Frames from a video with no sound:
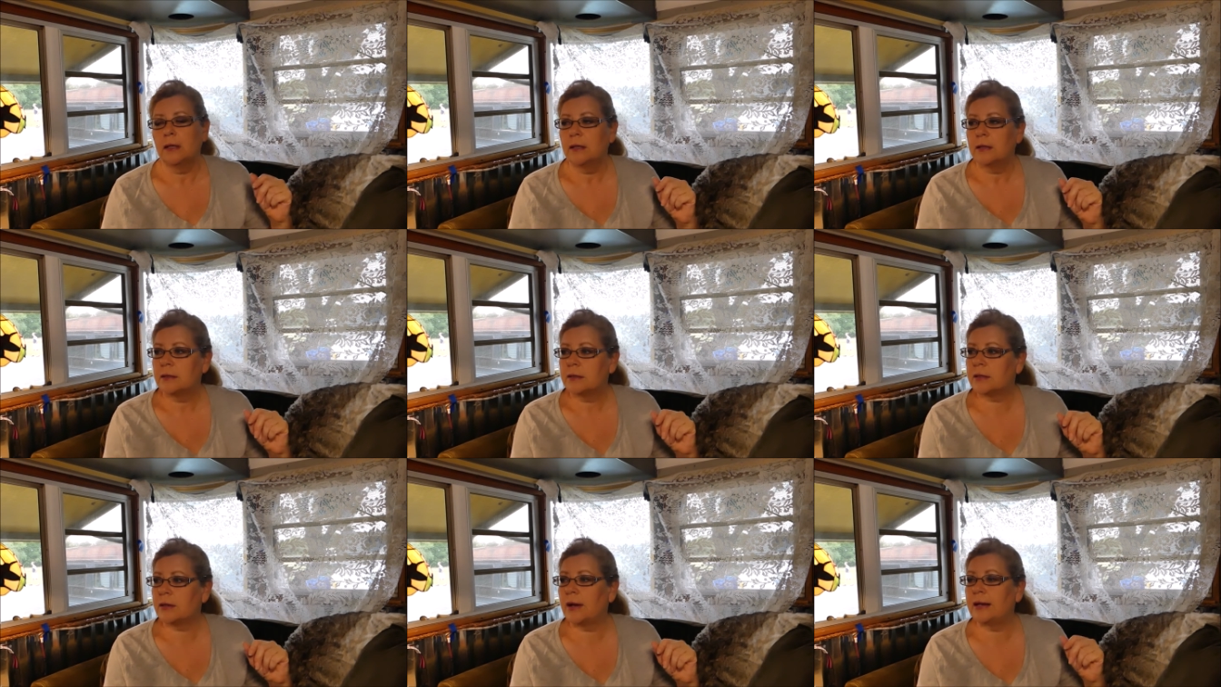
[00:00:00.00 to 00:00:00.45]

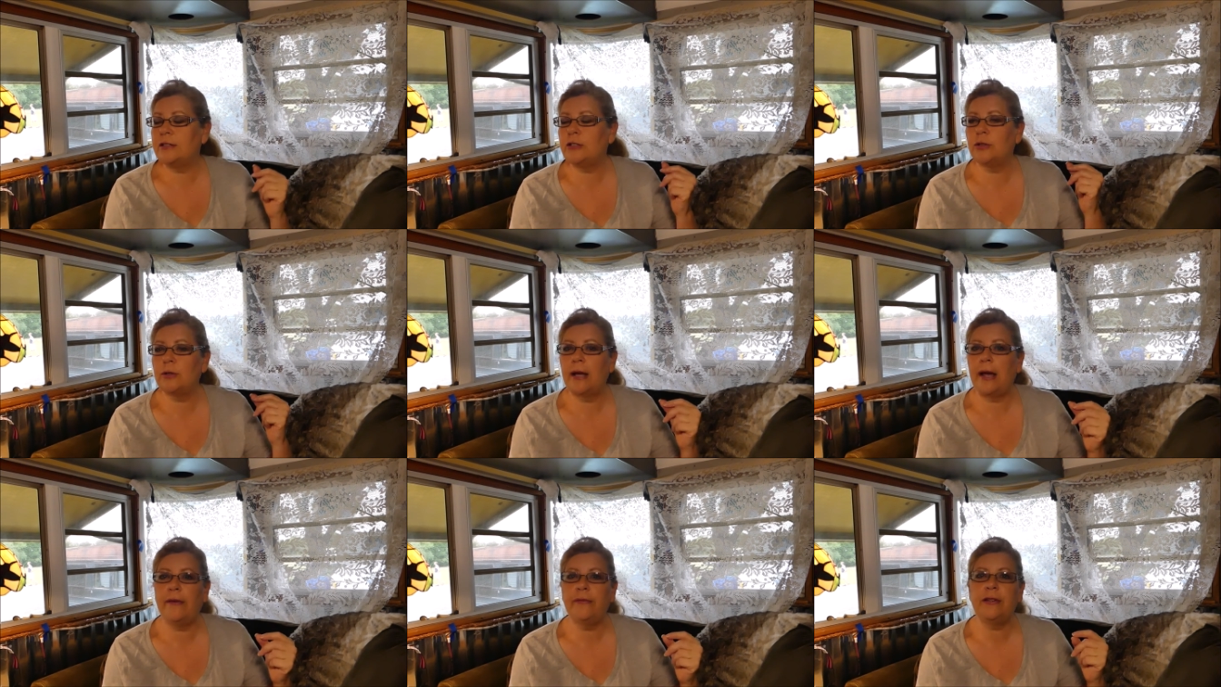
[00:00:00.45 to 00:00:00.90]
So I
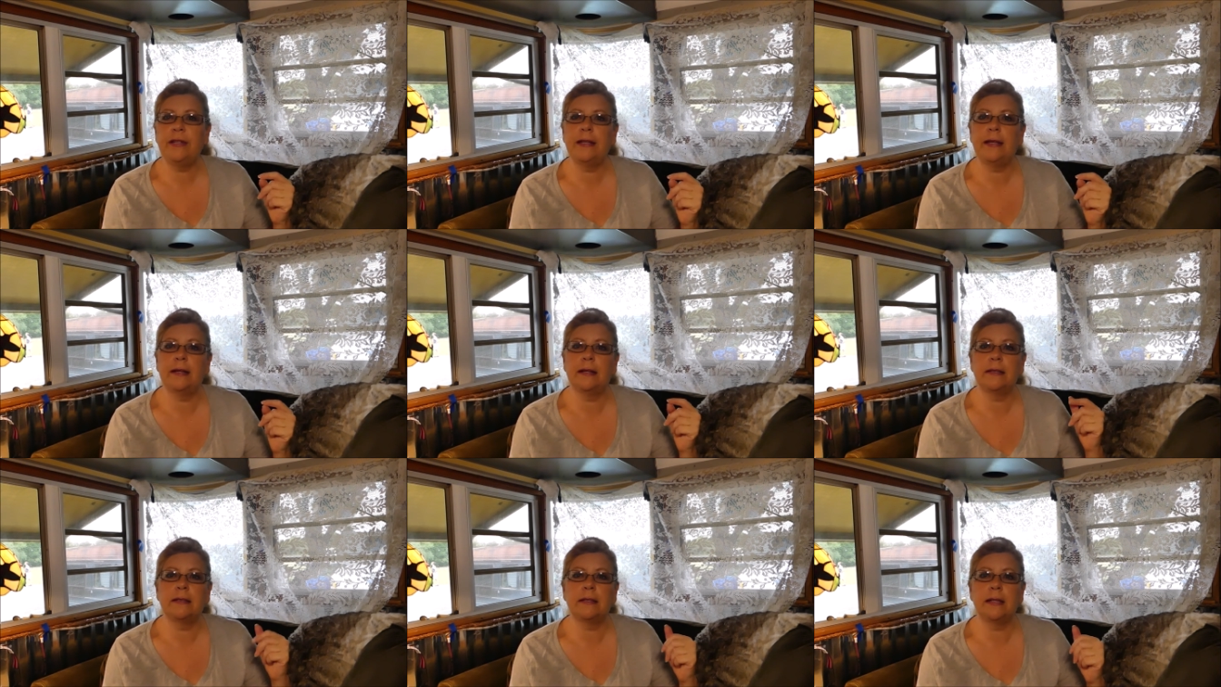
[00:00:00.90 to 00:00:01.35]
do have to
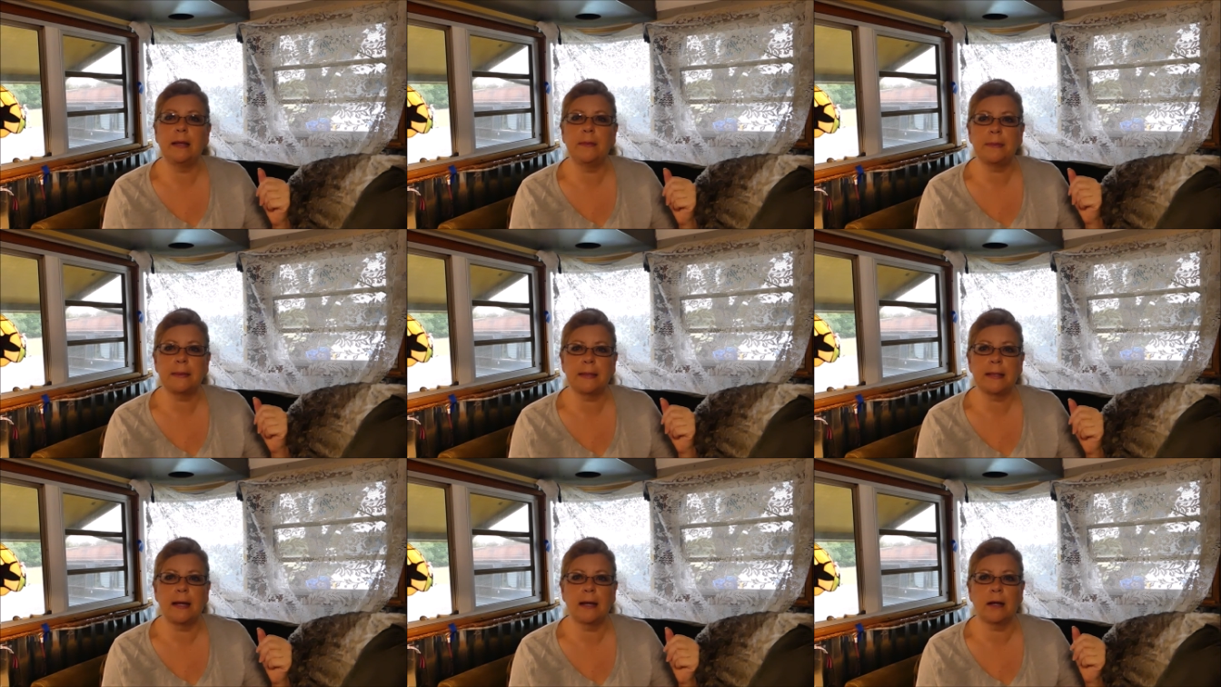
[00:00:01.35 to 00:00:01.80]
get a deep
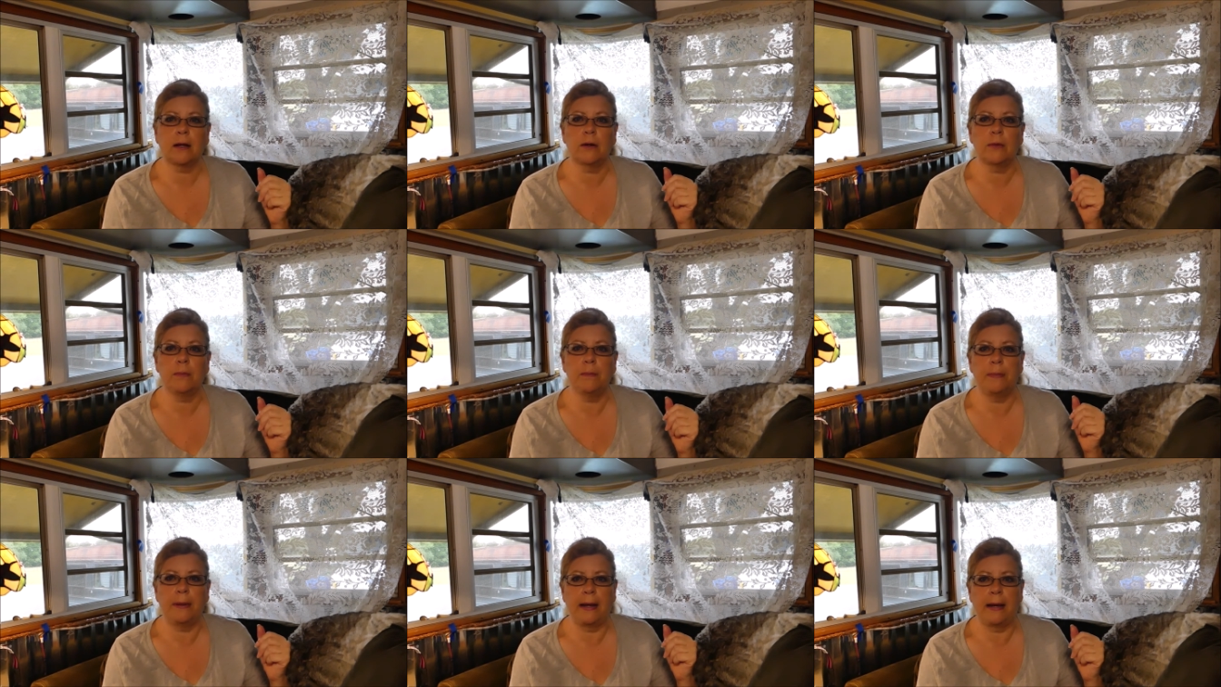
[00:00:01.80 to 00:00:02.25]

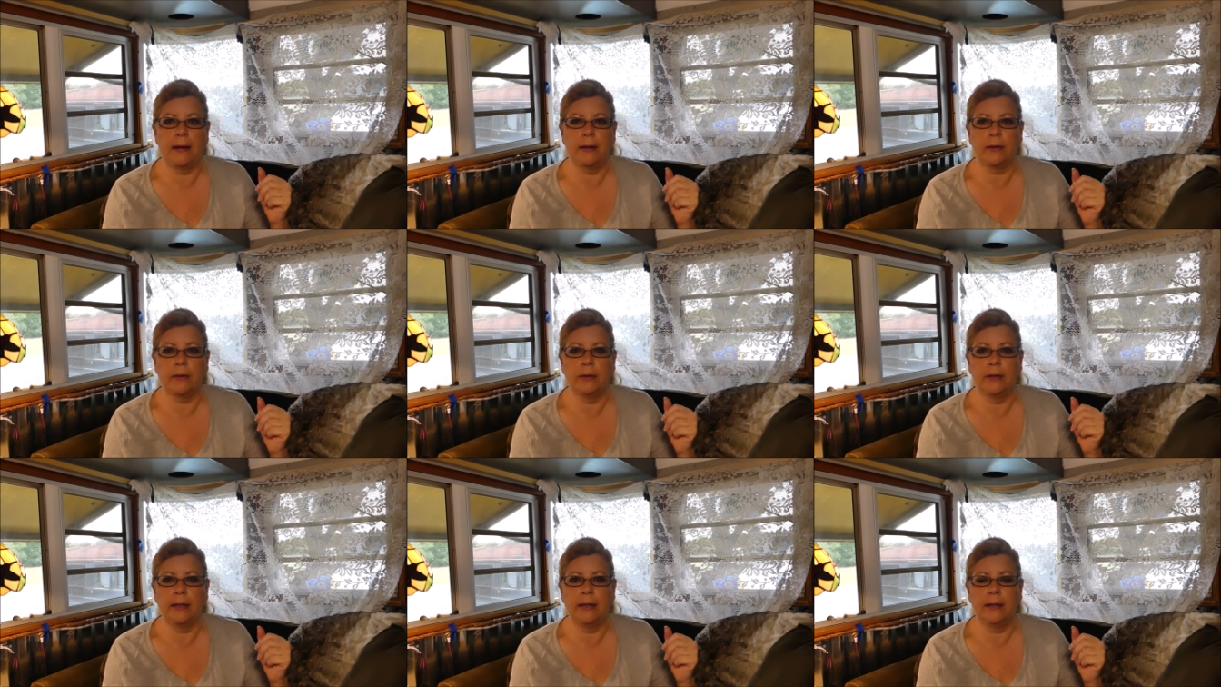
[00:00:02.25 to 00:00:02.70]
cycle
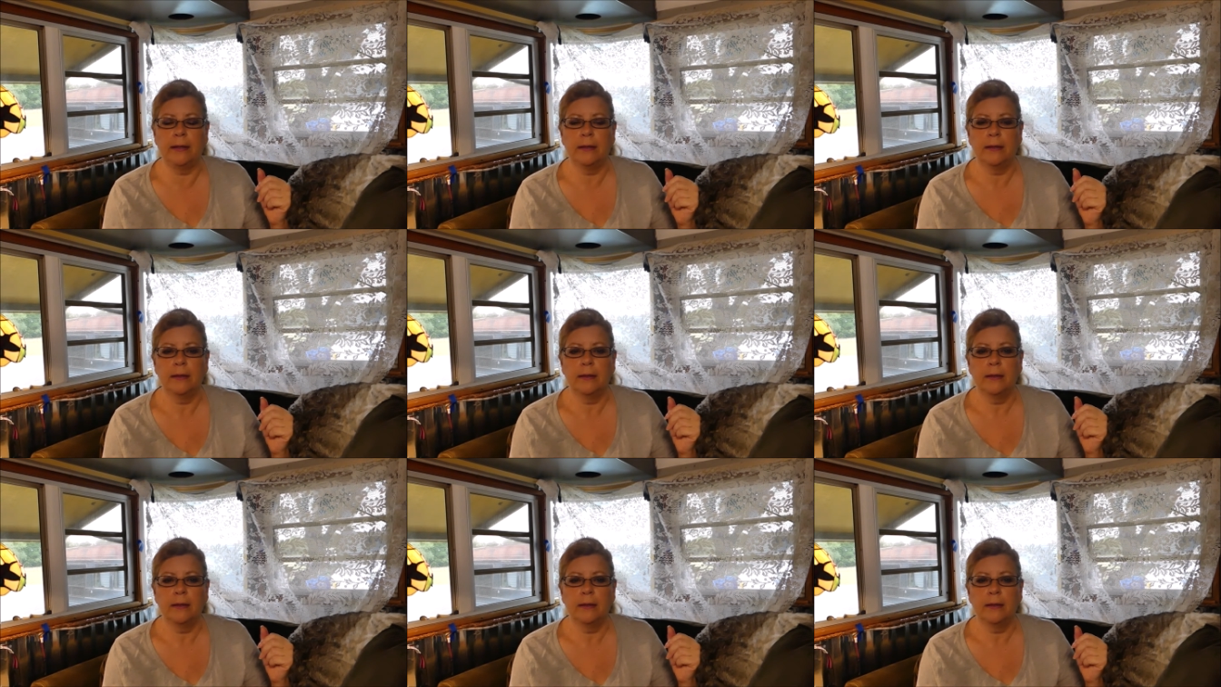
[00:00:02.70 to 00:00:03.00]
battery